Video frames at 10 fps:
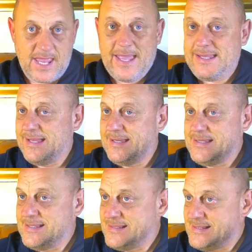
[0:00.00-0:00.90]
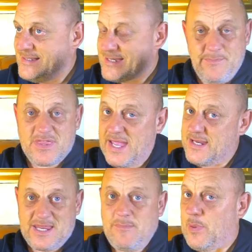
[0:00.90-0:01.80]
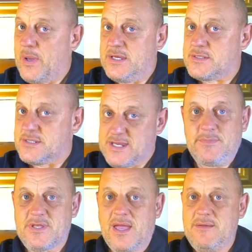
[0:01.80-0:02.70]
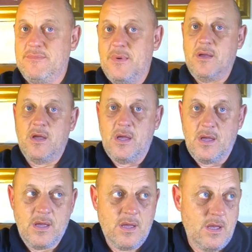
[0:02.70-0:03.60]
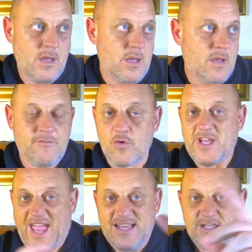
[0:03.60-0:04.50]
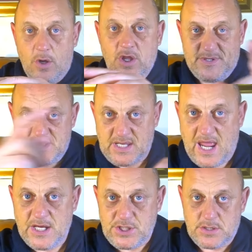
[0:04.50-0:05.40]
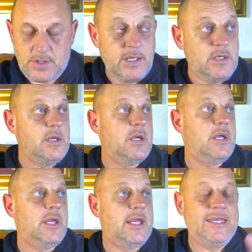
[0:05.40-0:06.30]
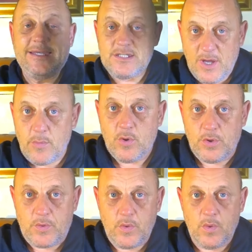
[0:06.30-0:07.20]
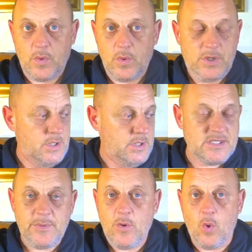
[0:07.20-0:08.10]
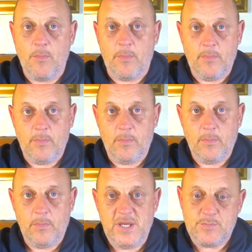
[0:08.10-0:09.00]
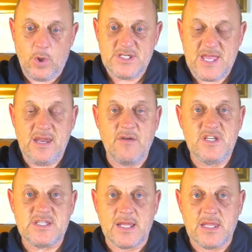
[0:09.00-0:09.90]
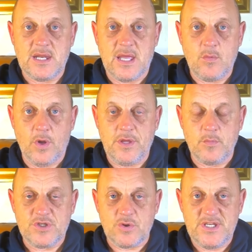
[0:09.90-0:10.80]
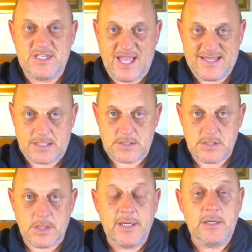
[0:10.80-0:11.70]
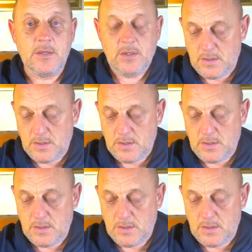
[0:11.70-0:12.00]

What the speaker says: guy, same thing, same place, same time, throwing the can in the opposite direction, right? He's away up the road. He's away home. He's probably sitting having his dinner the night, wondering what's on these EastEnders, right?